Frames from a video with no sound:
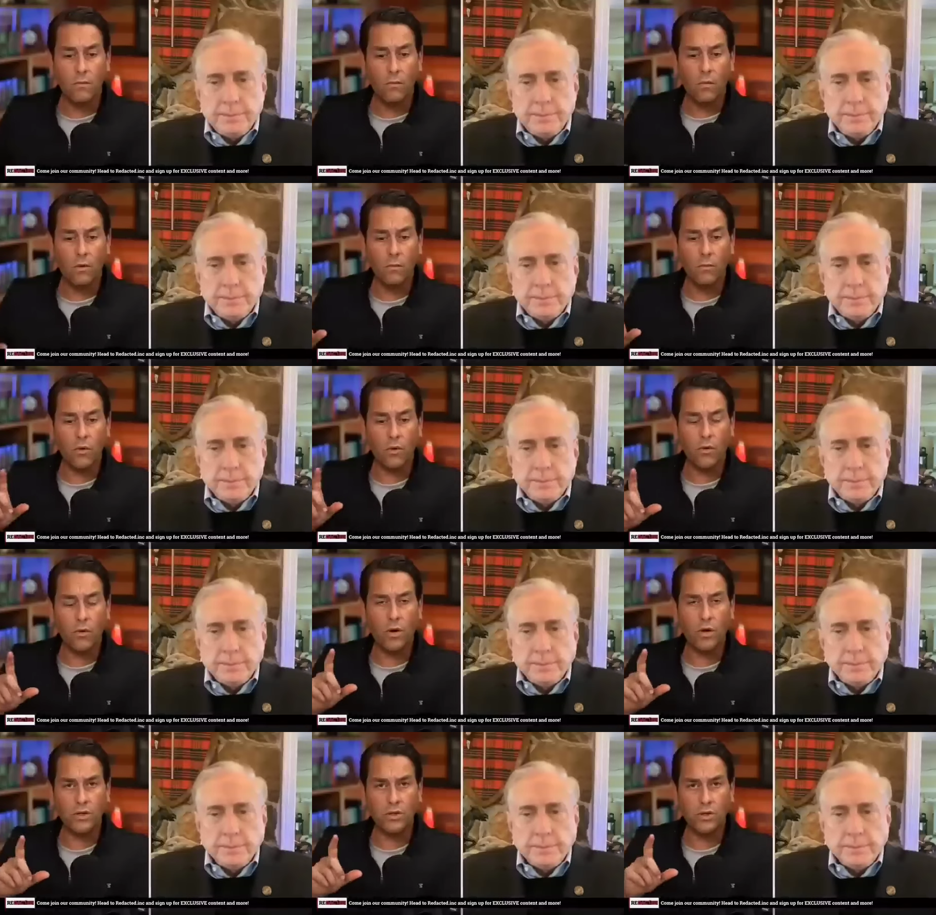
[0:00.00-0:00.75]
Speaker 1: One
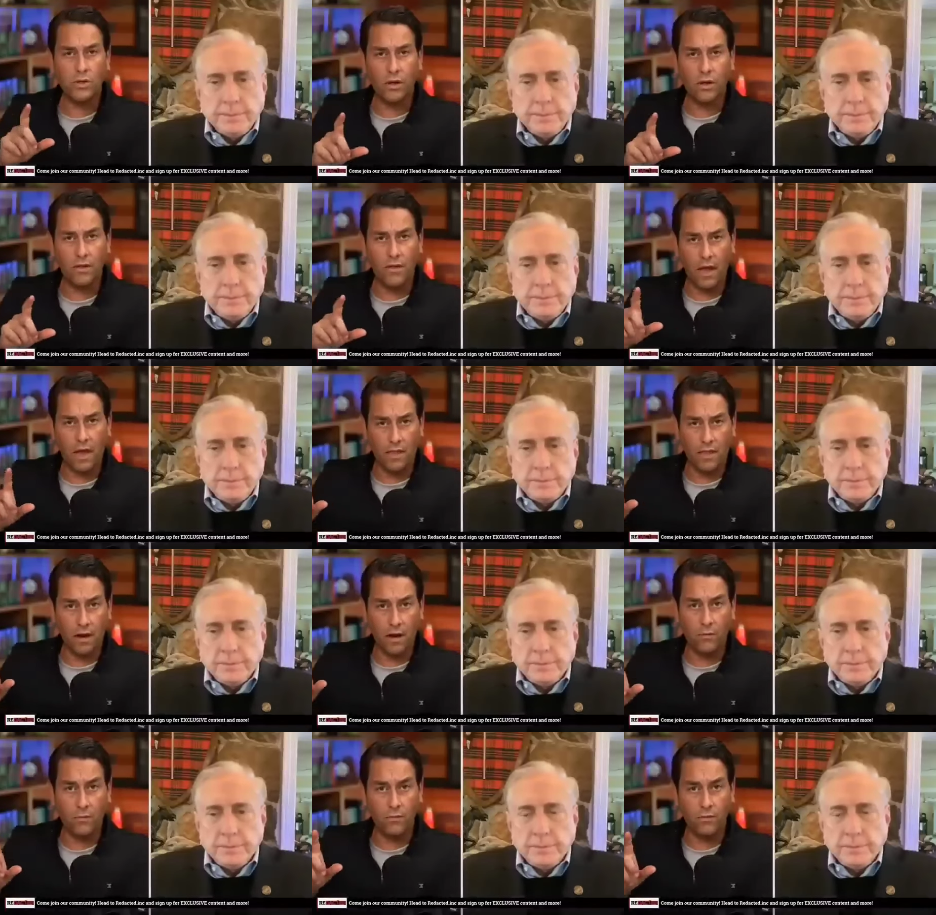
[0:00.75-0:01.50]
more question on
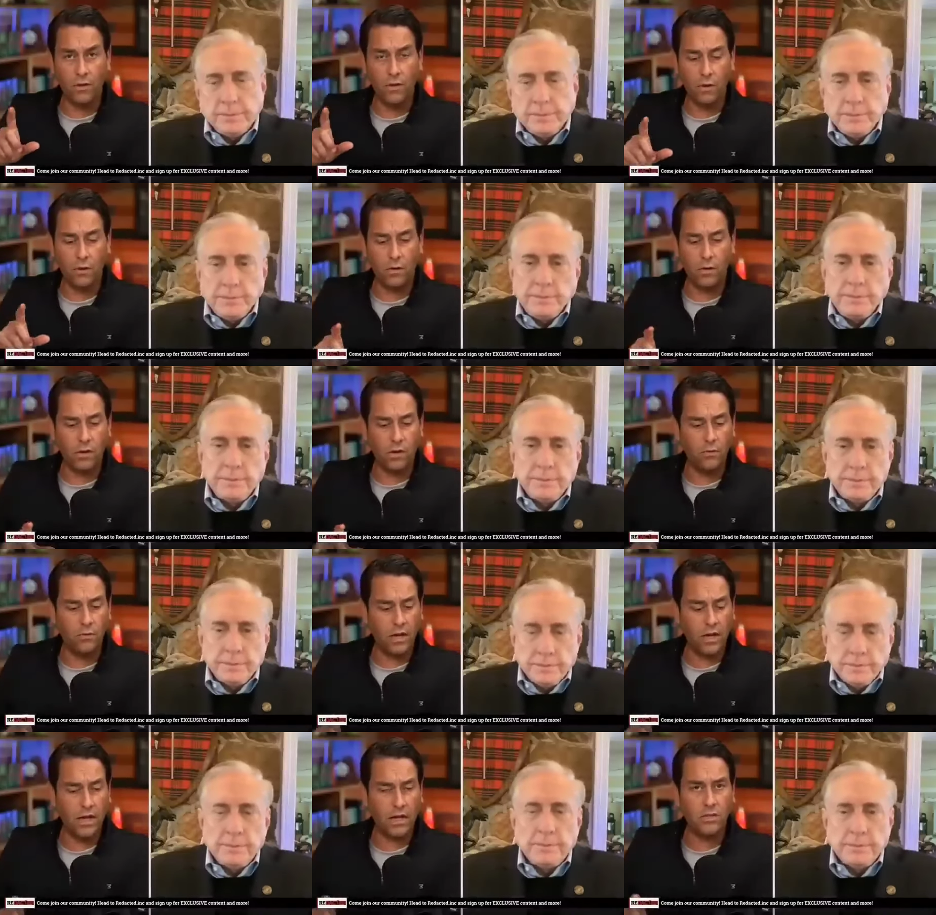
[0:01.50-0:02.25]
that, and then I really
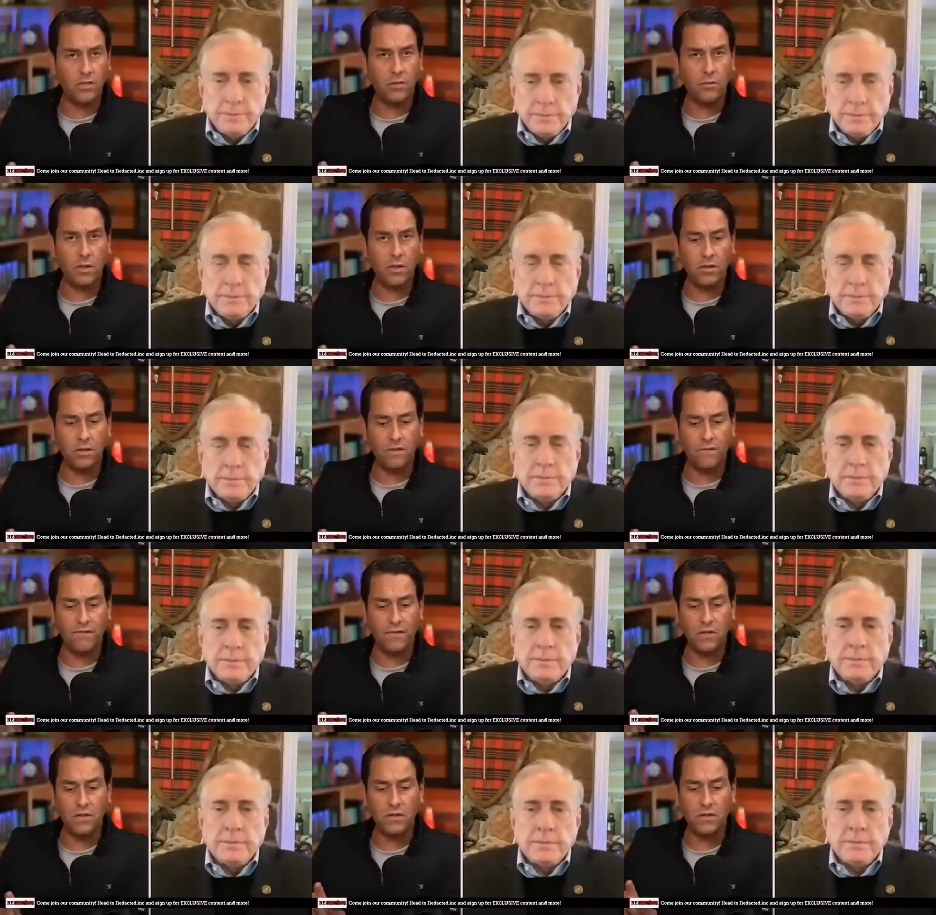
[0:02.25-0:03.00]
quickly want to ask you about
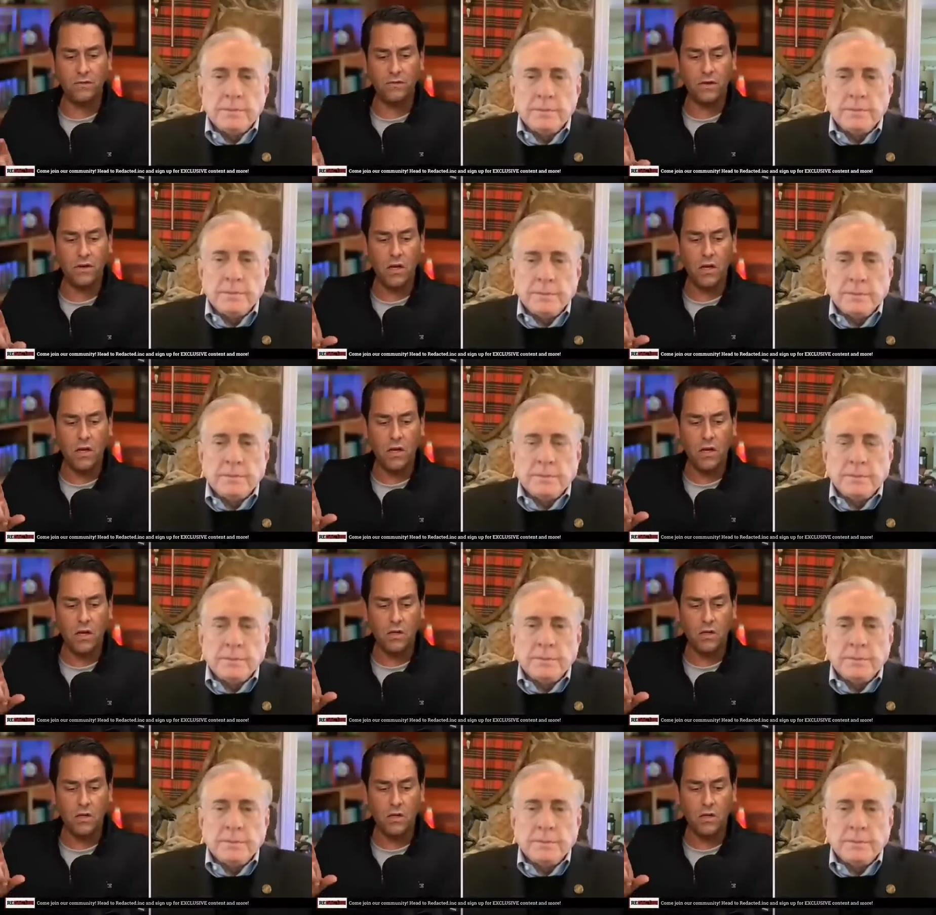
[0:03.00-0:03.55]
the offensive.